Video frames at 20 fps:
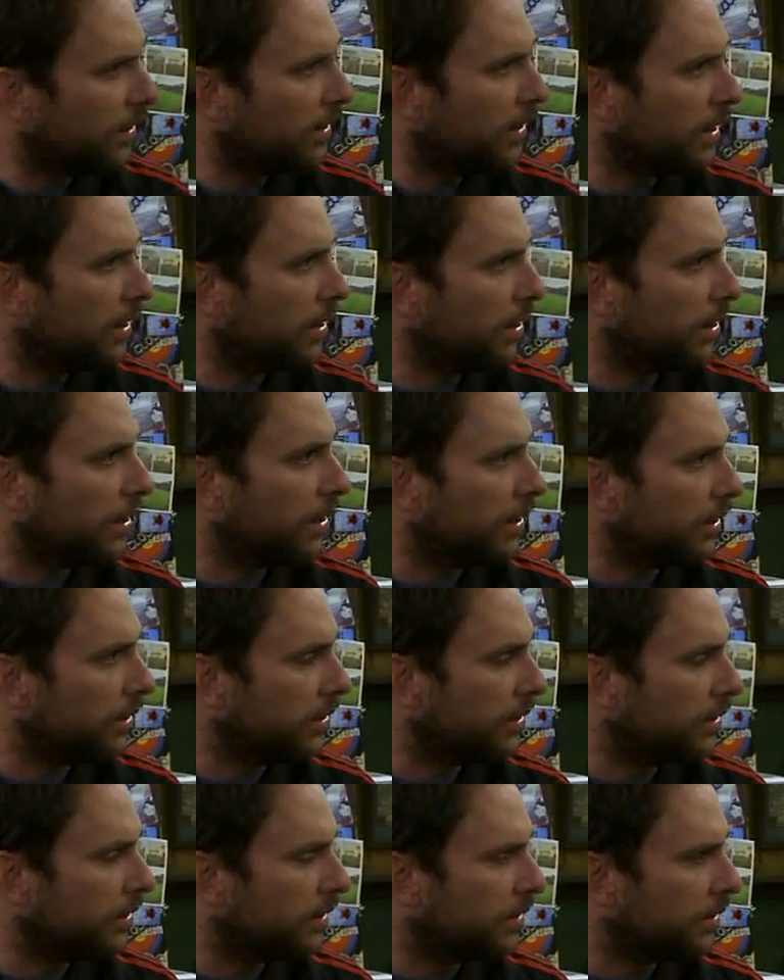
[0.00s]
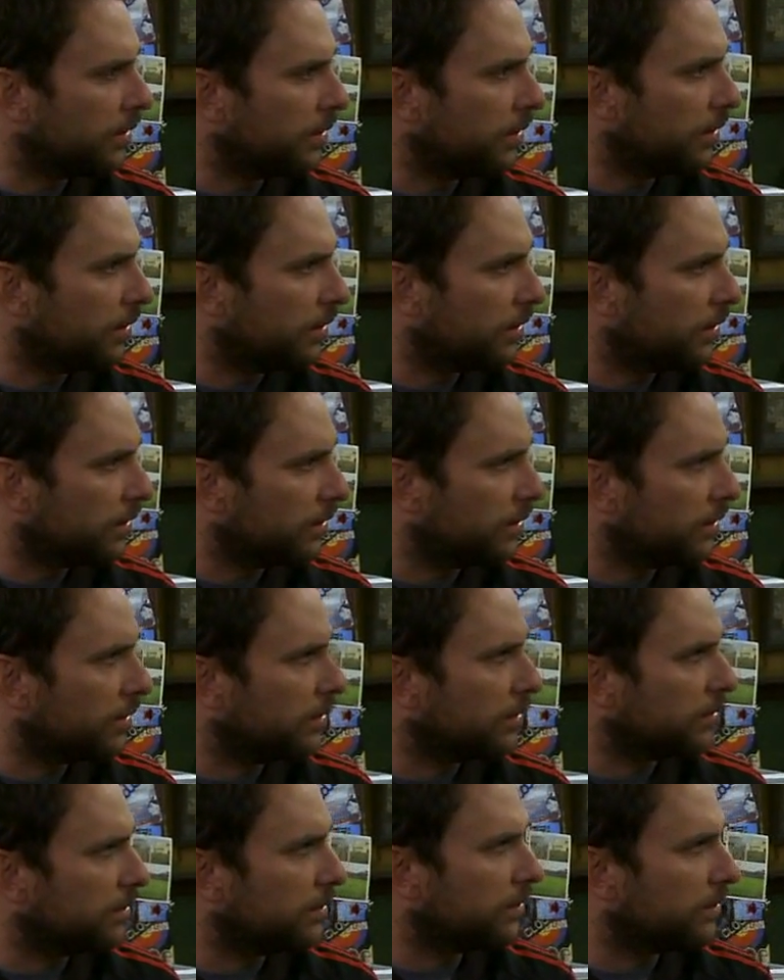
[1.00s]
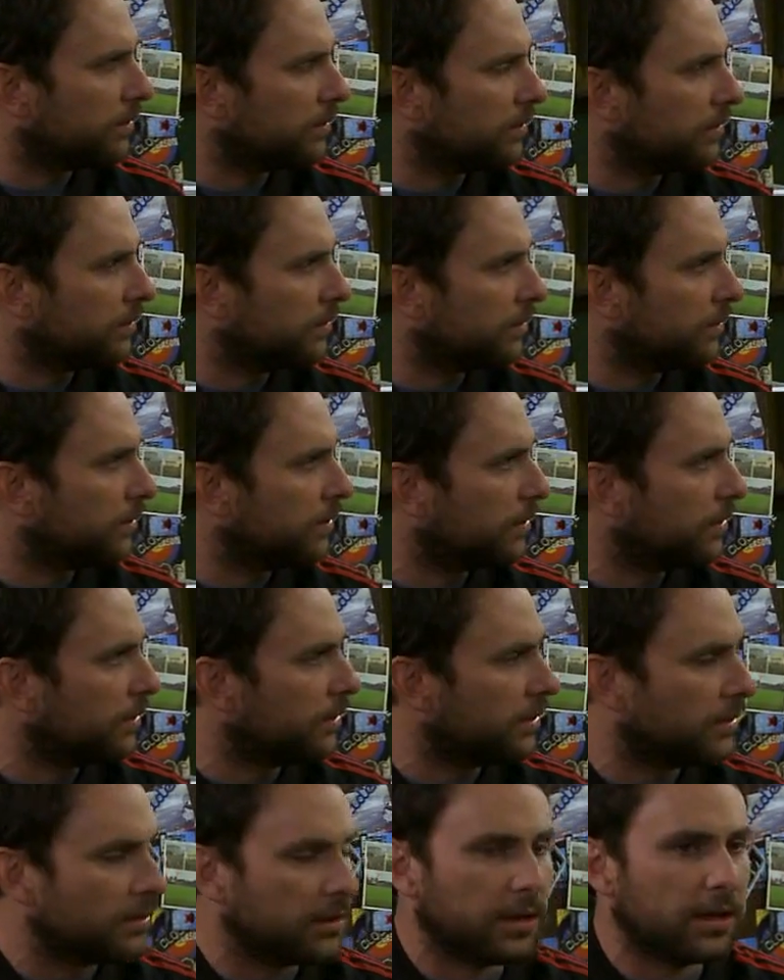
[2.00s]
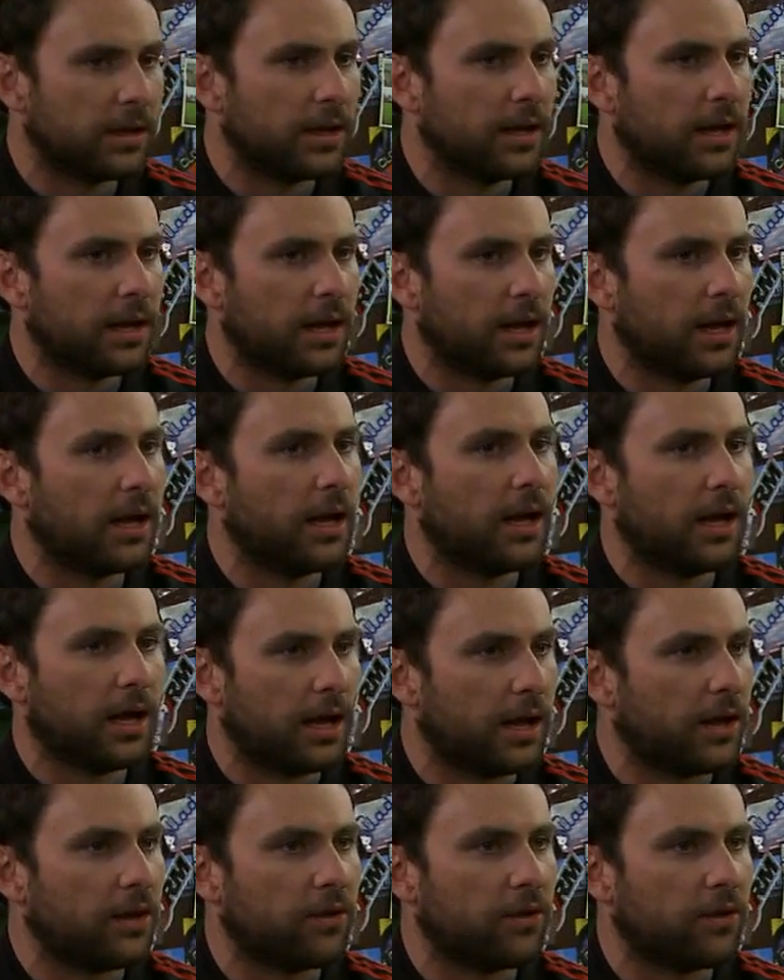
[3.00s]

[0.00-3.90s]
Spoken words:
(not speaking)